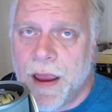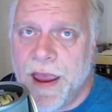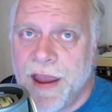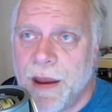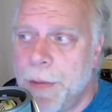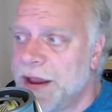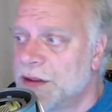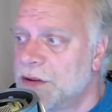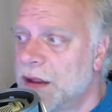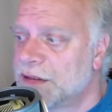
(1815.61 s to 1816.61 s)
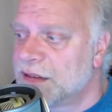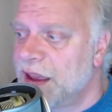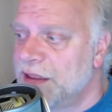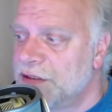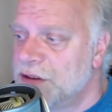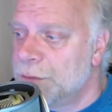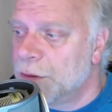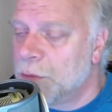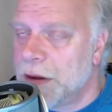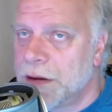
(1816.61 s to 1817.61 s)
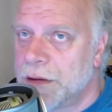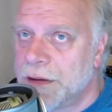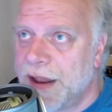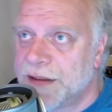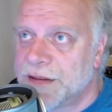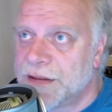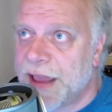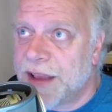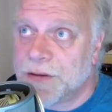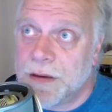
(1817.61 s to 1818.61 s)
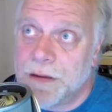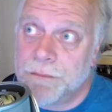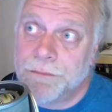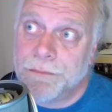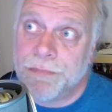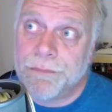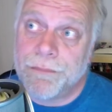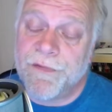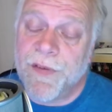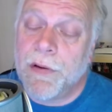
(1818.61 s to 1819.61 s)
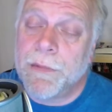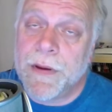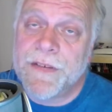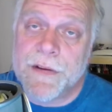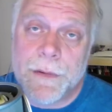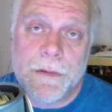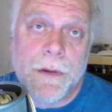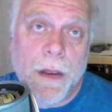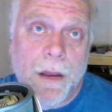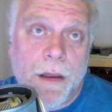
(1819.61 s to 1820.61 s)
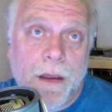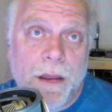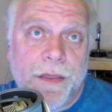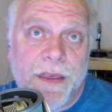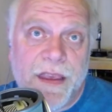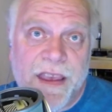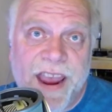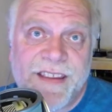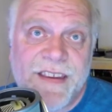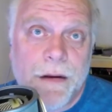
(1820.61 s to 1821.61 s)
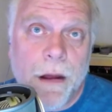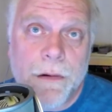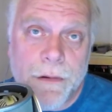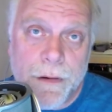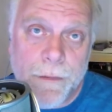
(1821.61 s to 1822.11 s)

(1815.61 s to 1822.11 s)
and they make it a slightly cheaper one that's actually very reasonable. the 1800.